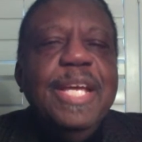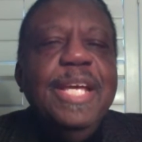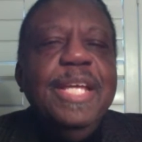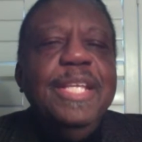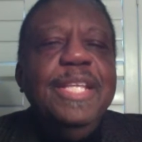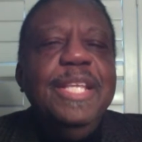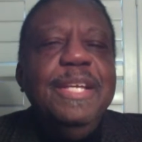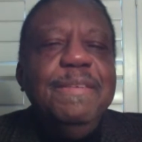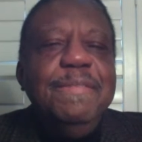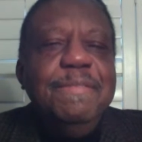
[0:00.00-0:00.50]

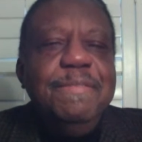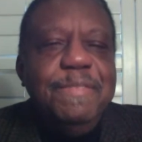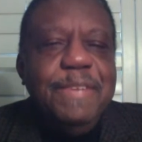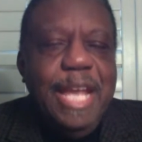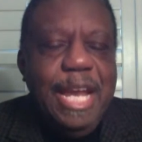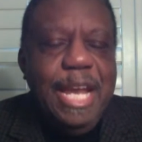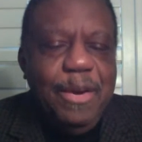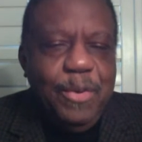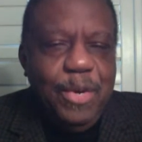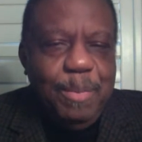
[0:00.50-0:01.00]
in the
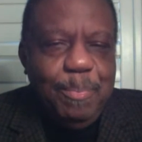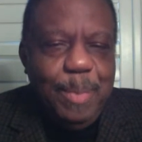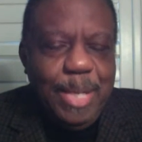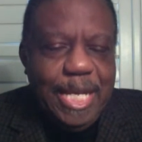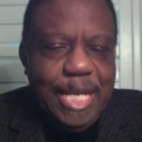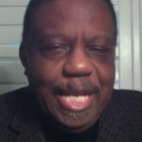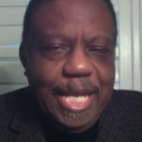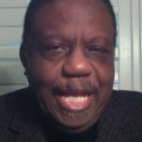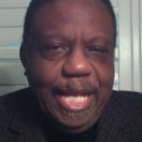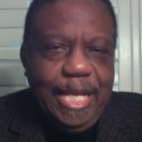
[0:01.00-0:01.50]
very
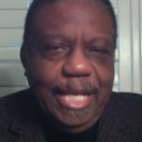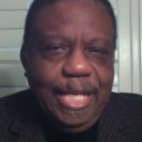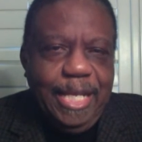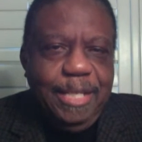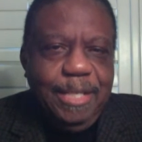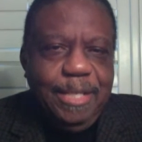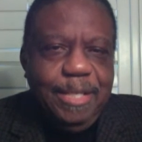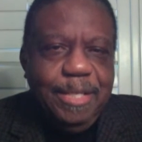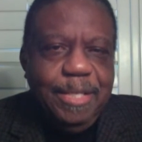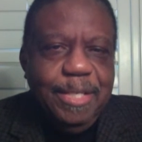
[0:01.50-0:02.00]
beginning,